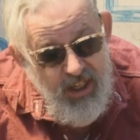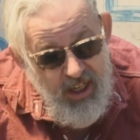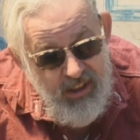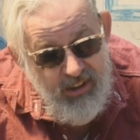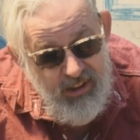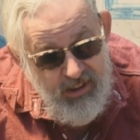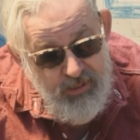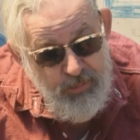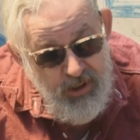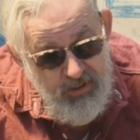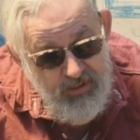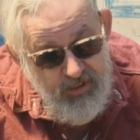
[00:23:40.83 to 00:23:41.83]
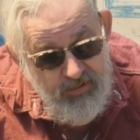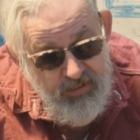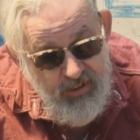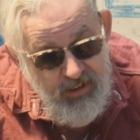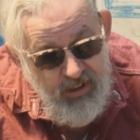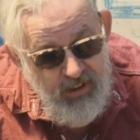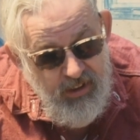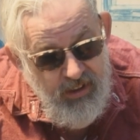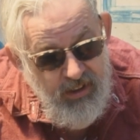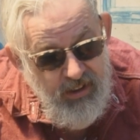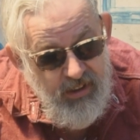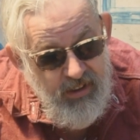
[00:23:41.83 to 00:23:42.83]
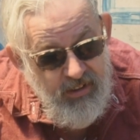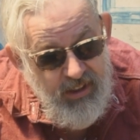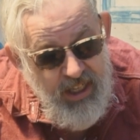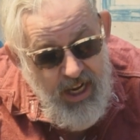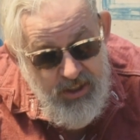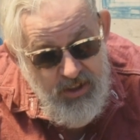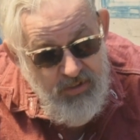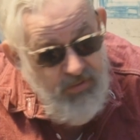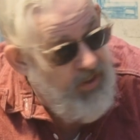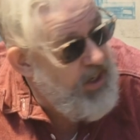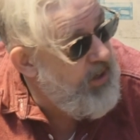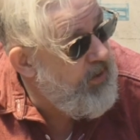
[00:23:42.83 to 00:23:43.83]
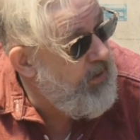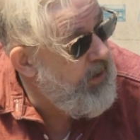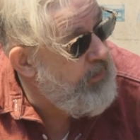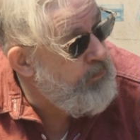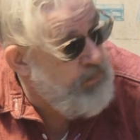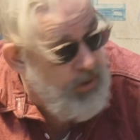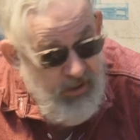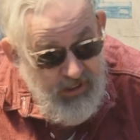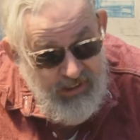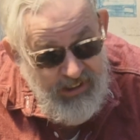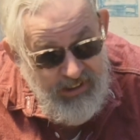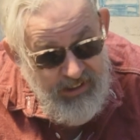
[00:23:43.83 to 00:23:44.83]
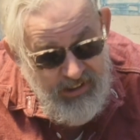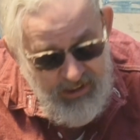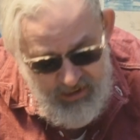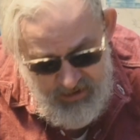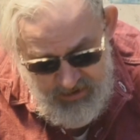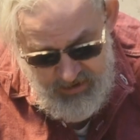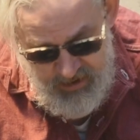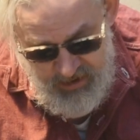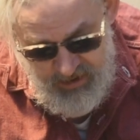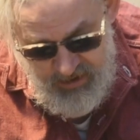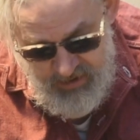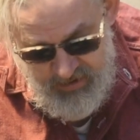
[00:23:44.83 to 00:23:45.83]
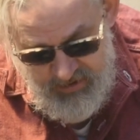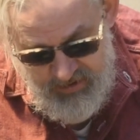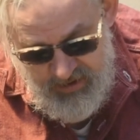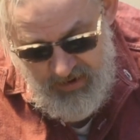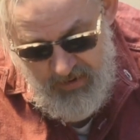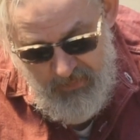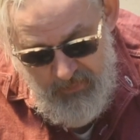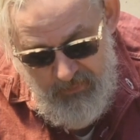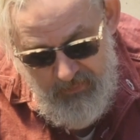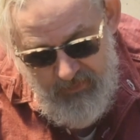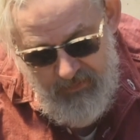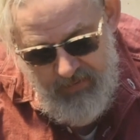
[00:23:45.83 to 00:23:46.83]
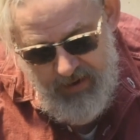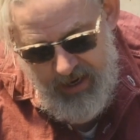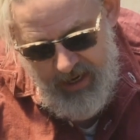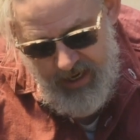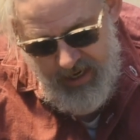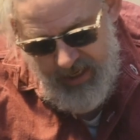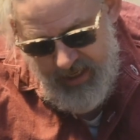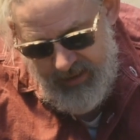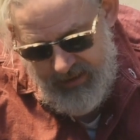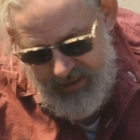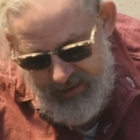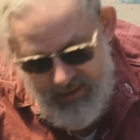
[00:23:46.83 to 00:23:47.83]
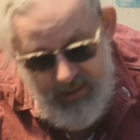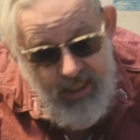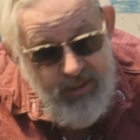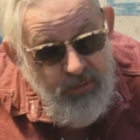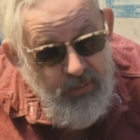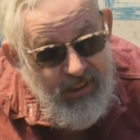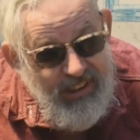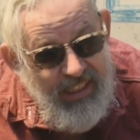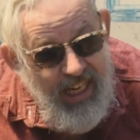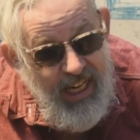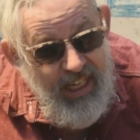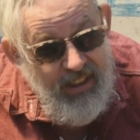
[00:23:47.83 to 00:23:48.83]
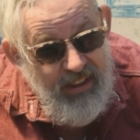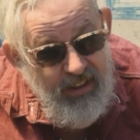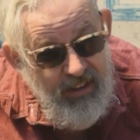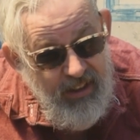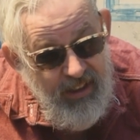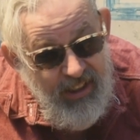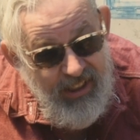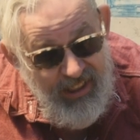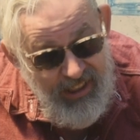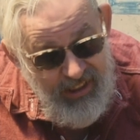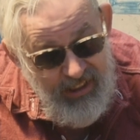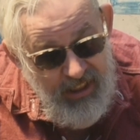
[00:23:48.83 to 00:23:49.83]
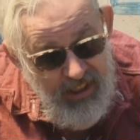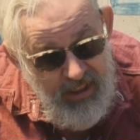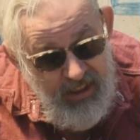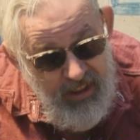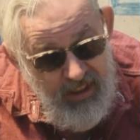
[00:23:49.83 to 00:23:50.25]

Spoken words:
highly explosive. Catches fire and burns easily. So this leather was tanned in India,